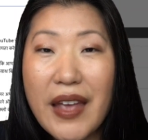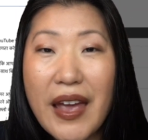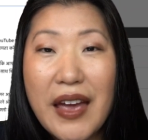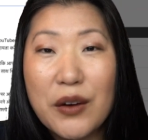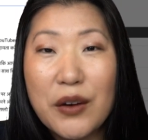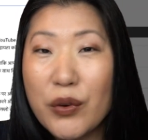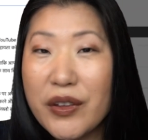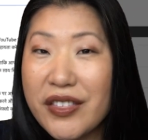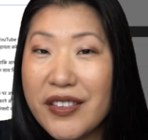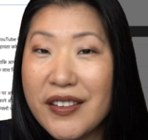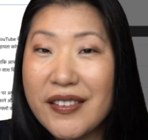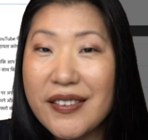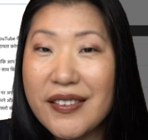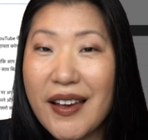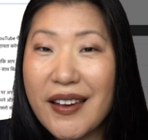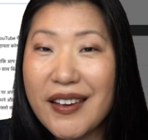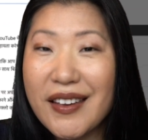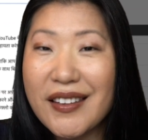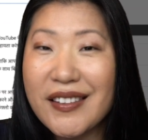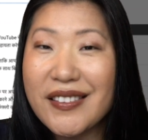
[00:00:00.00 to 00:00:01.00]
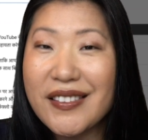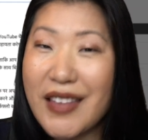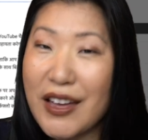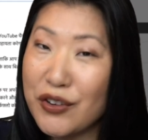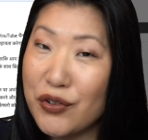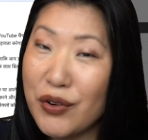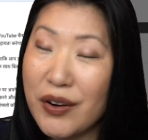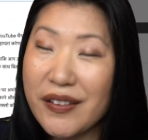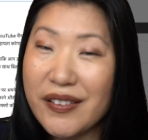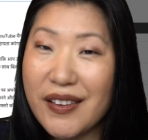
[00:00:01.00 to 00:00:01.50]
And within seconds, that
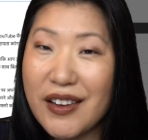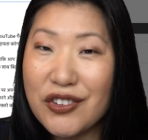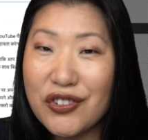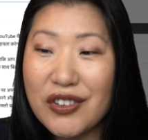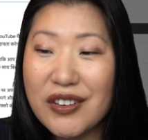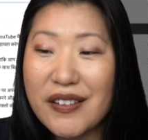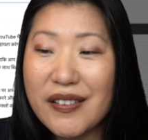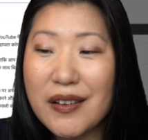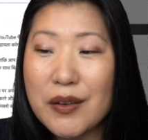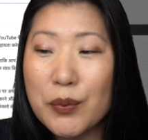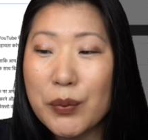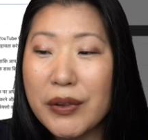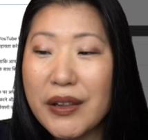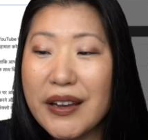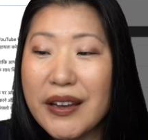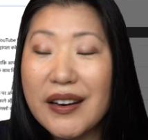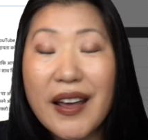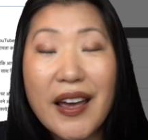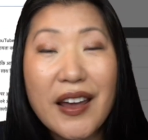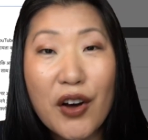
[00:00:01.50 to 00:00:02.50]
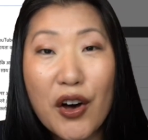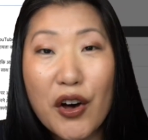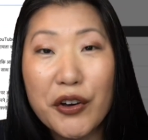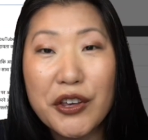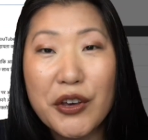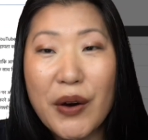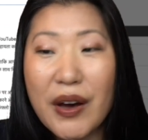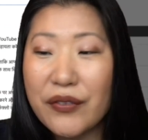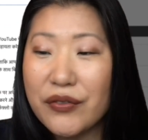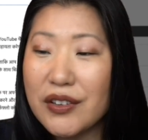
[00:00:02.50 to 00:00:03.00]
translation is complete and all
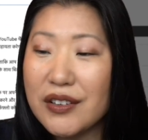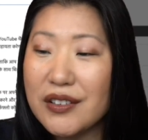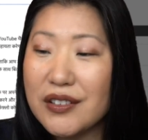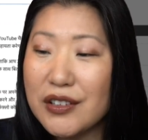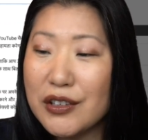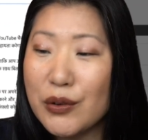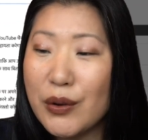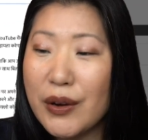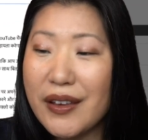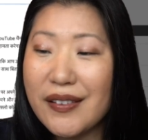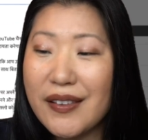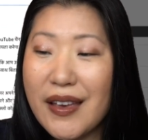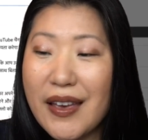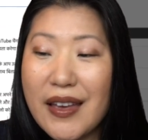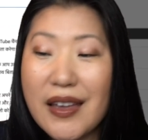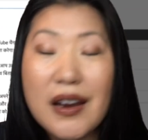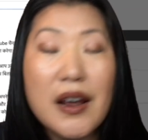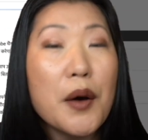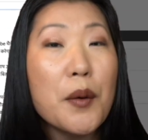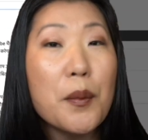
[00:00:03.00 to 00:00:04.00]
you have to do is hit